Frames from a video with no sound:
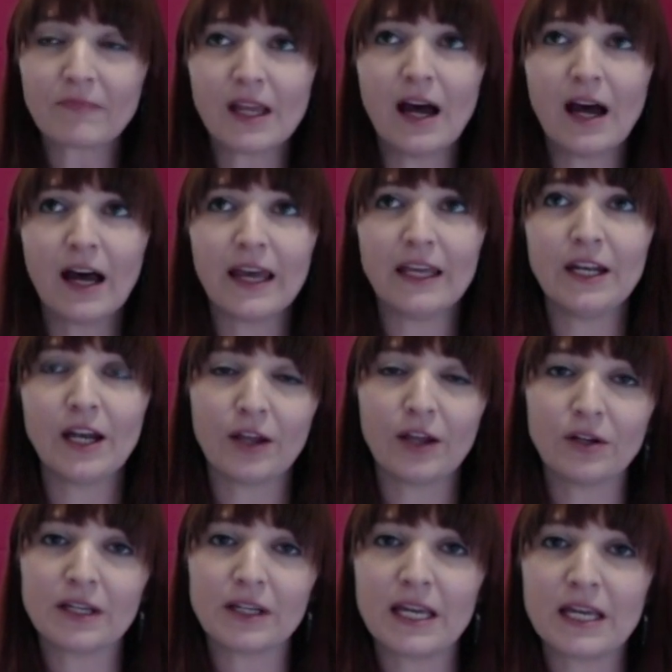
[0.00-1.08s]
In
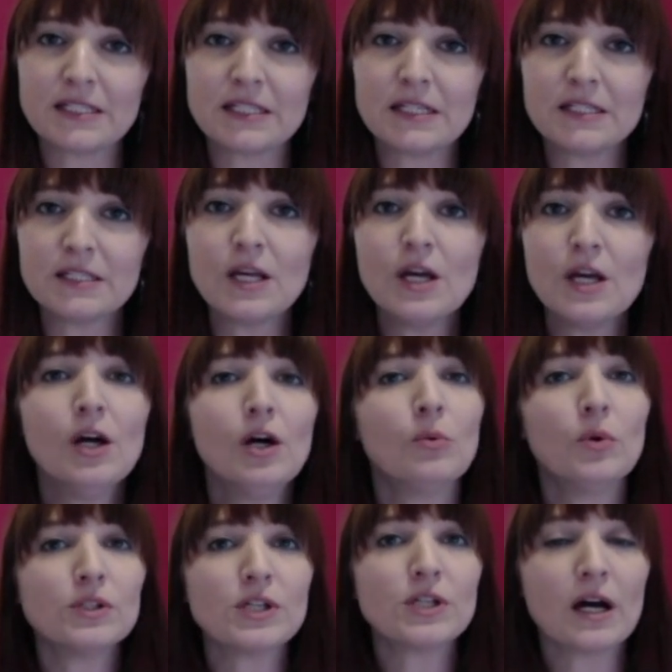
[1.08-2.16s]
other cases,
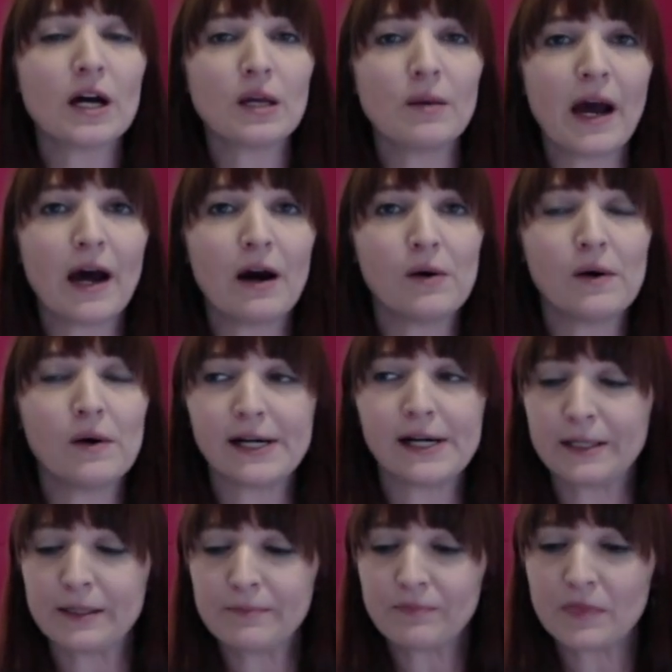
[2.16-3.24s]
we'll talk
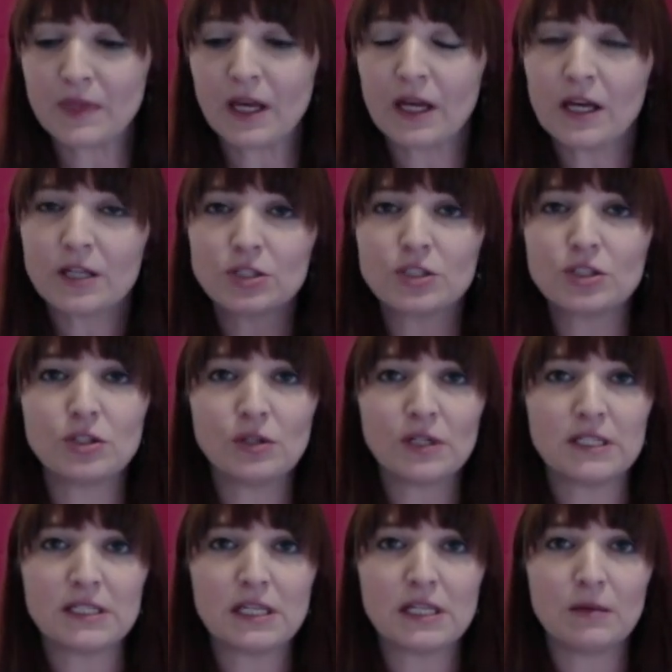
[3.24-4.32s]
about
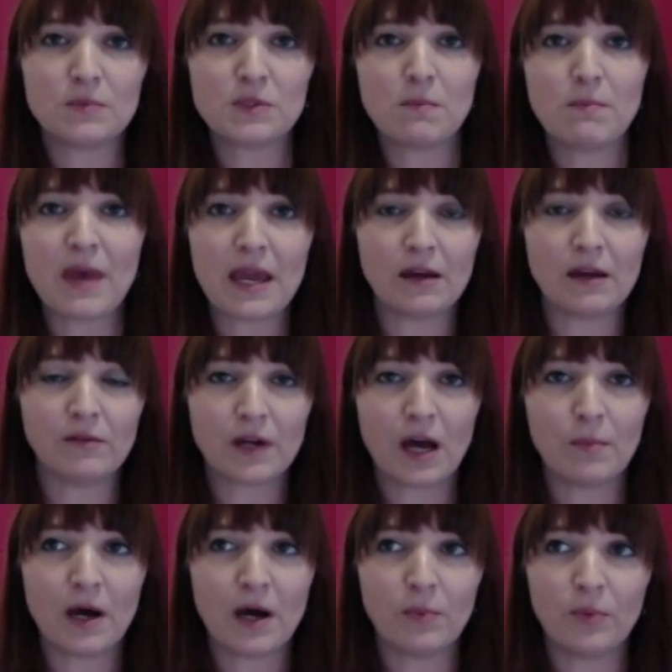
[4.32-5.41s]
student teams may have
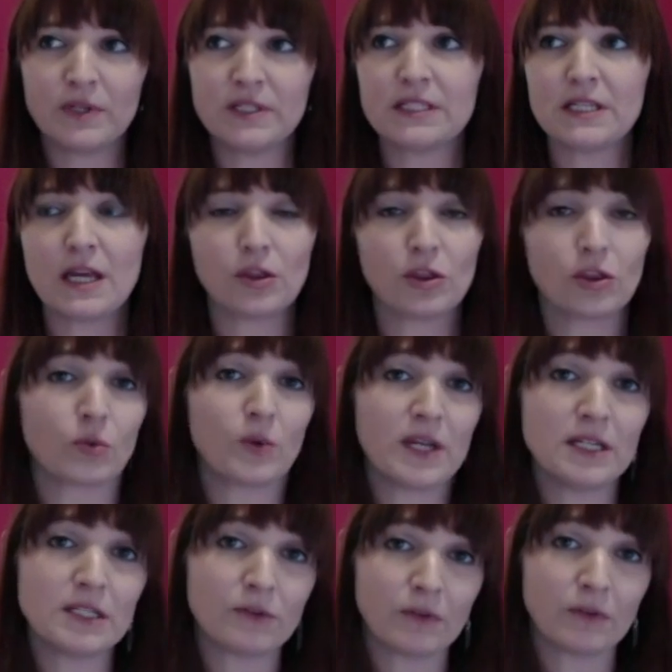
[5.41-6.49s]
come up with, say,
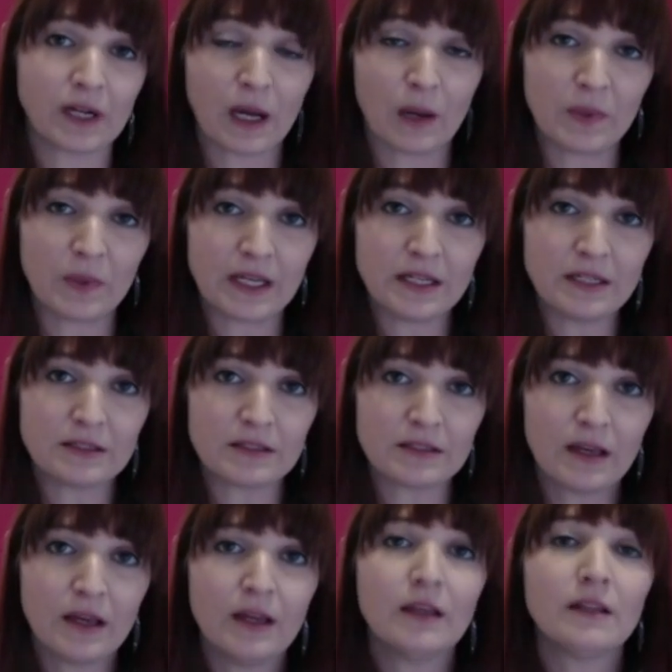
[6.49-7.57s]
3 different companies
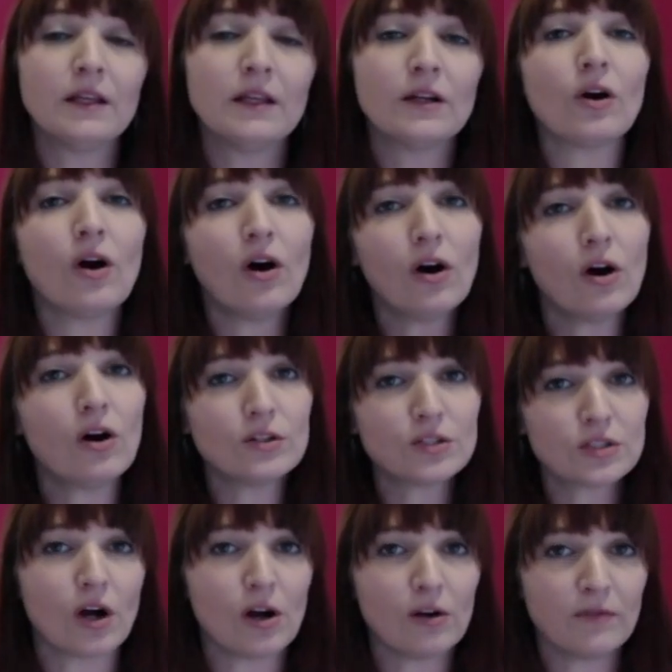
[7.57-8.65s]
that are all
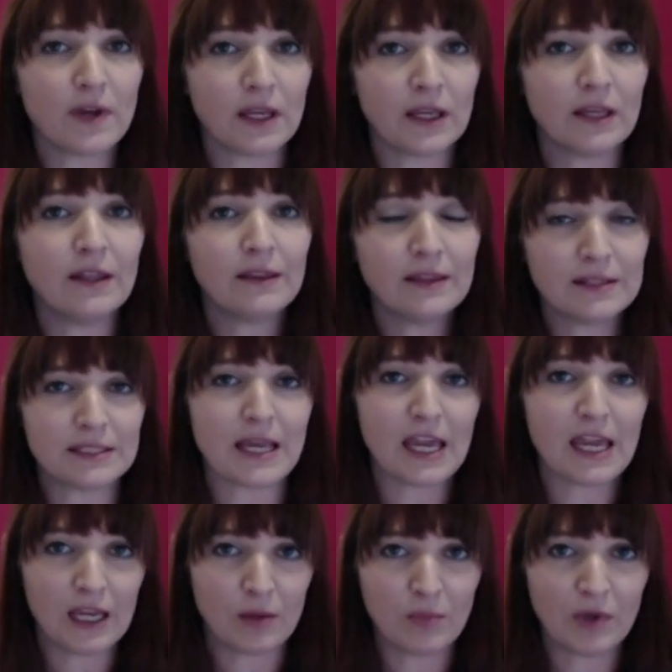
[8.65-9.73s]
solving the
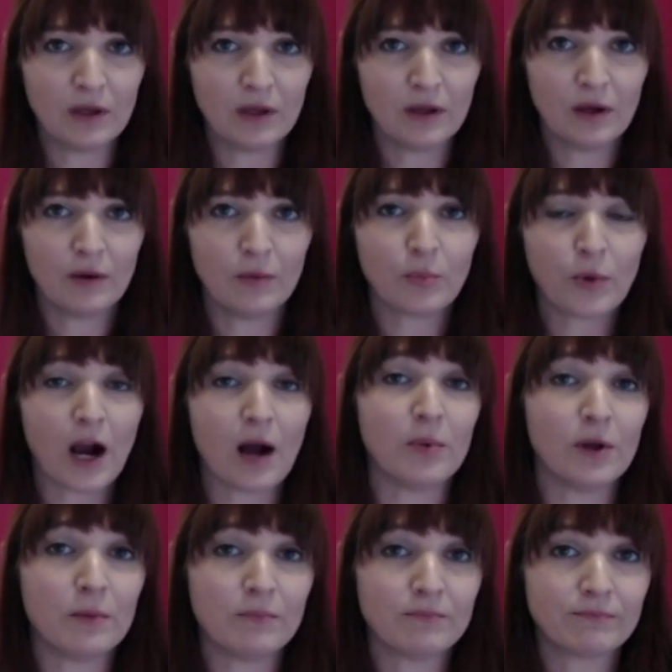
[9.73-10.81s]
same
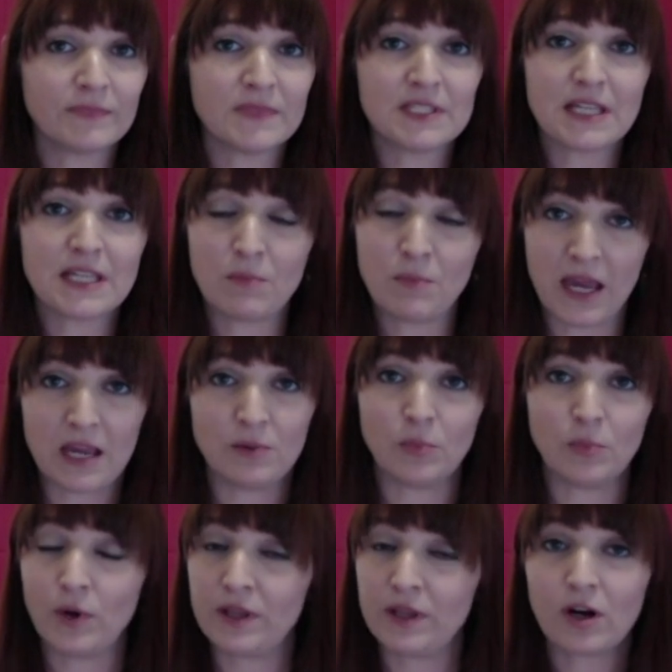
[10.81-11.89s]
problem, same pain
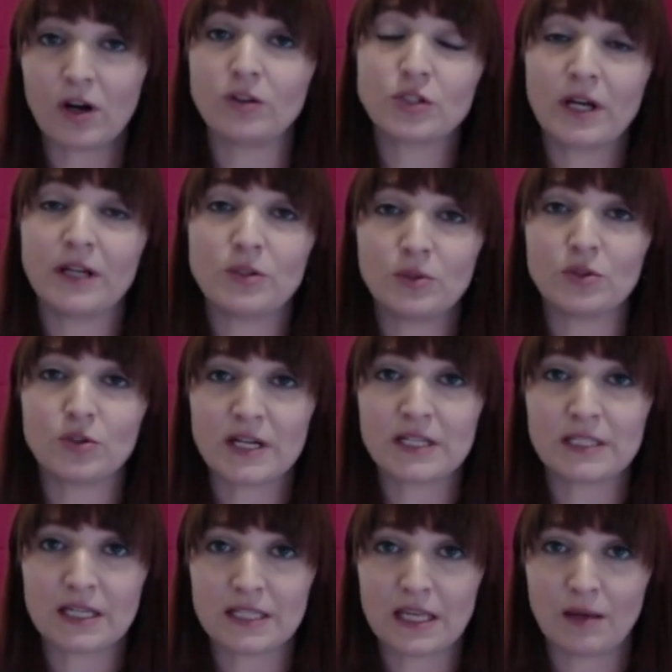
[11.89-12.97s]
point. They're all trying to address
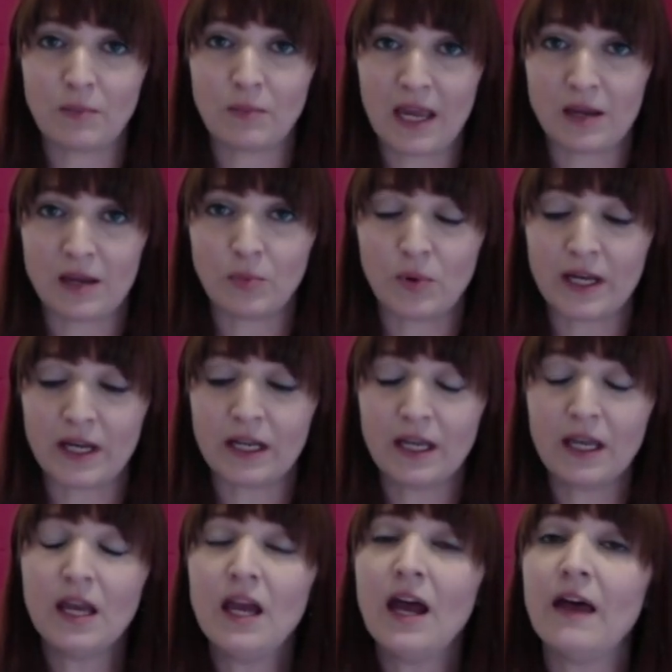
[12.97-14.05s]
that same pain point.
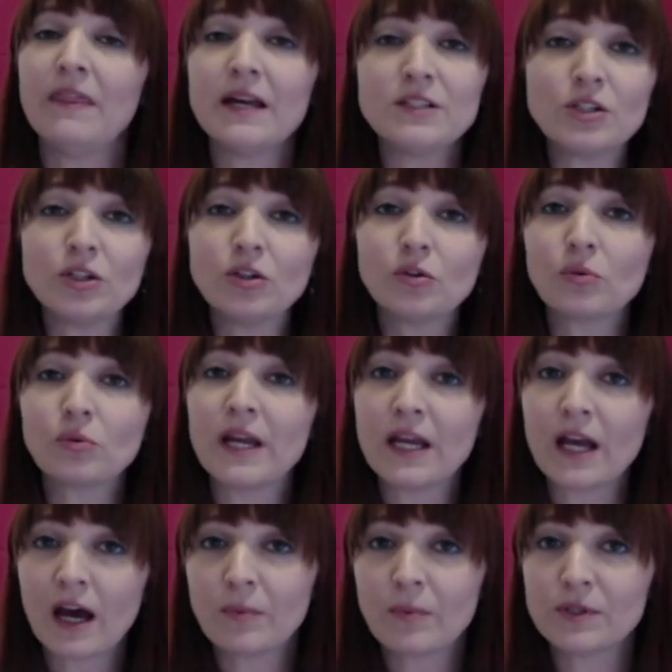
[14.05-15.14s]
And that's a great
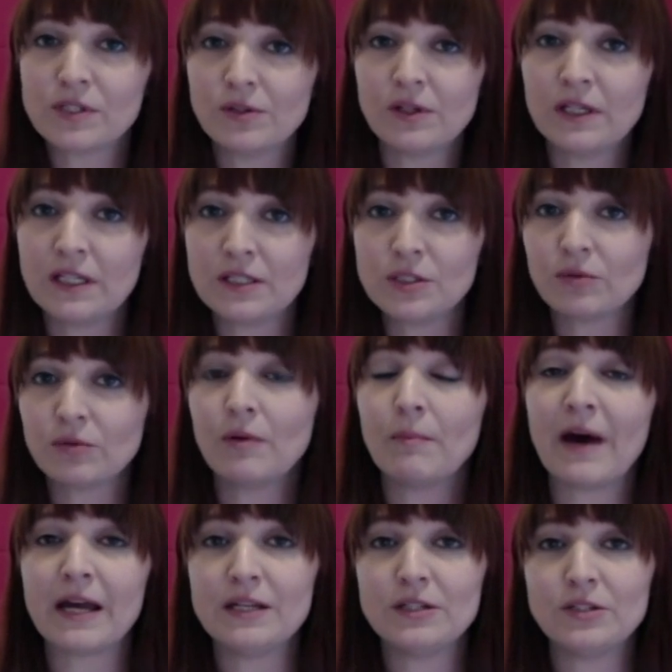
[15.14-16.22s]
opportunity to
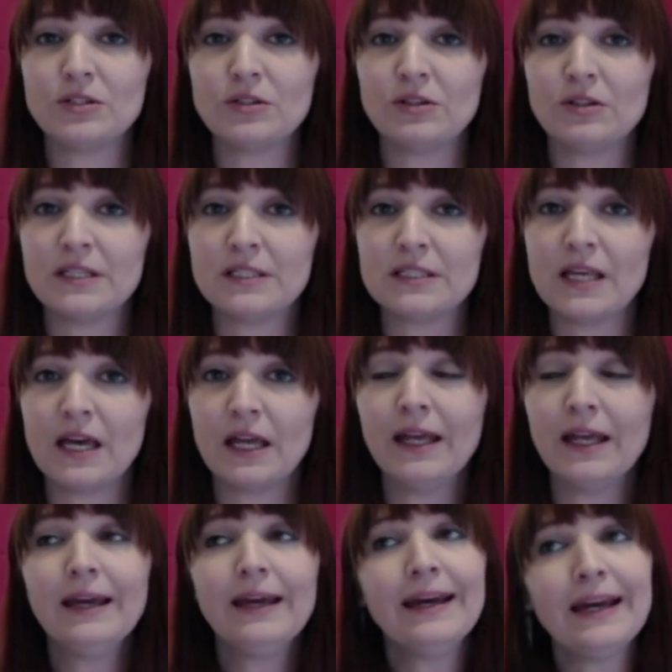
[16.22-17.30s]
remind students that,
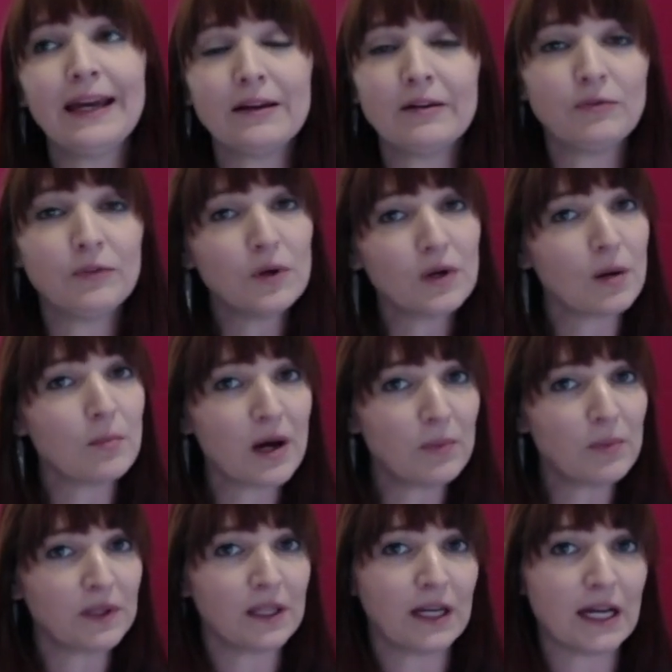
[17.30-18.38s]
hey, you come up
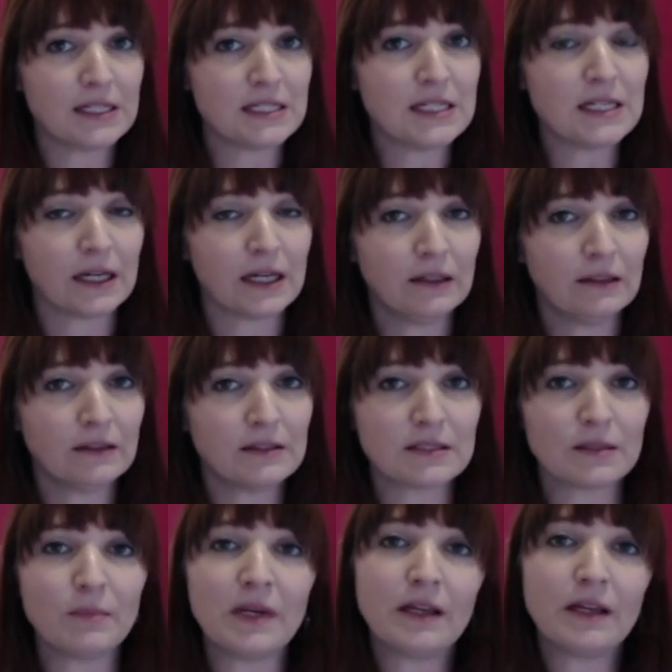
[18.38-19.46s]
with an idea that
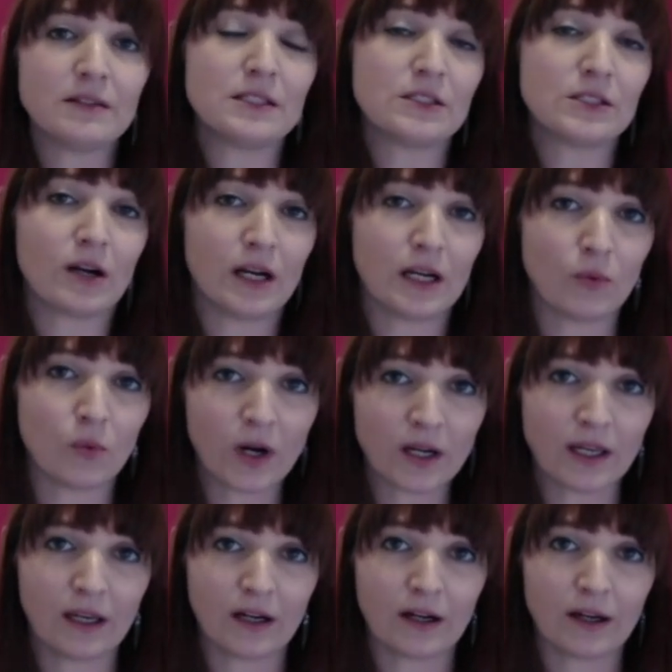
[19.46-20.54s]
somebody else is already
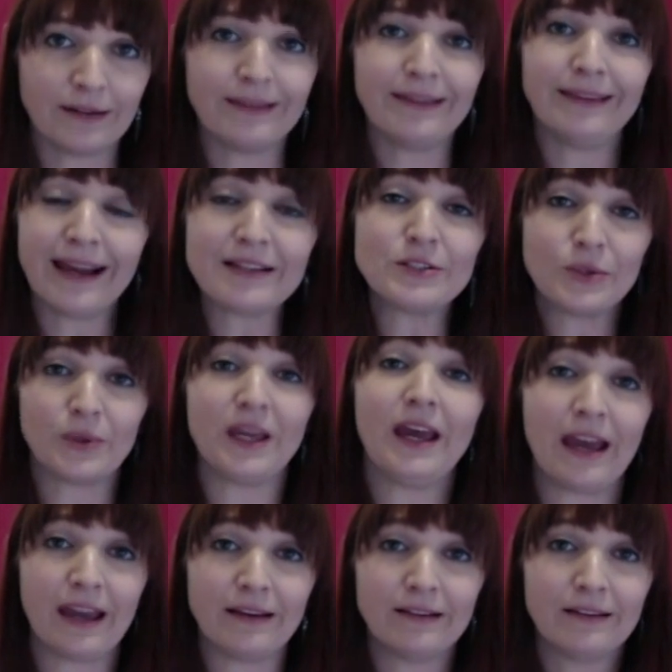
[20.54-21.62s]
working on, that's okay.